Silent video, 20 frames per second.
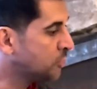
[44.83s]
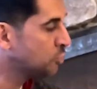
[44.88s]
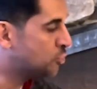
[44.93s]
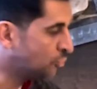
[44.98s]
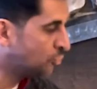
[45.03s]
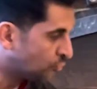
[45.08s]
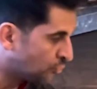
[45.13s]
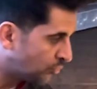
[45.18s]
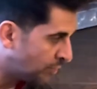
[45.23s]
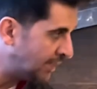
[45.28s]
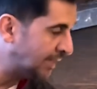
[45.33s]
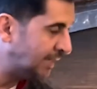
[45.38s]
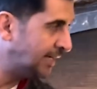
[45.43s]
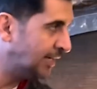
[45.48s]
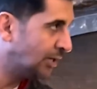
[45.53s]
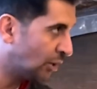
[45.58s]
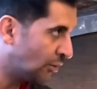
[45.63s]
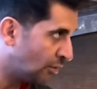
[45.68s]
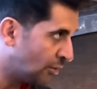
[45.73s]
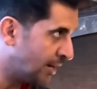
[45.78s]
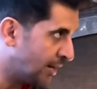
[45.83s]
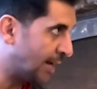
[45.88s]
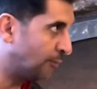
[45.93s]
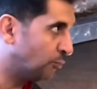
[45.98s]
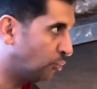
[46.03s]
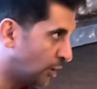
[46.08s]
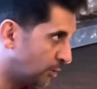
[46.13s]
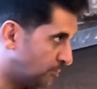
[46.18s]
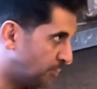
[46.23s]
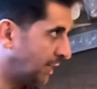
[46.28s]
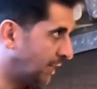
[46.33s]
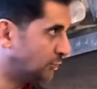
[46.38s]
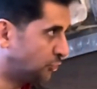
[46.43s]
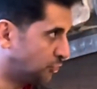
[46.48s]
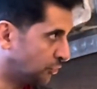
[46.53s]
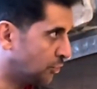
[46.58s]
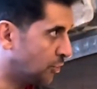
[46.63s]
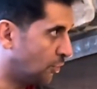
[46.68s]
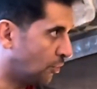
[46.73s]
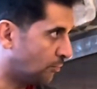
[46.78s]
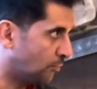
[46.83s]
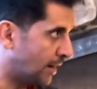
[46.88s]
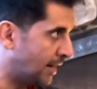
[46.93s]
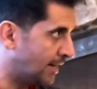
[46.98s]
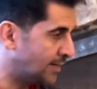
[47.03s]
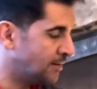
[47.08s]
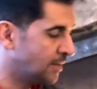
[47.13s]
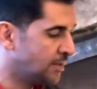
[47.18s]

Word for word: to really learn at what pace you go, right?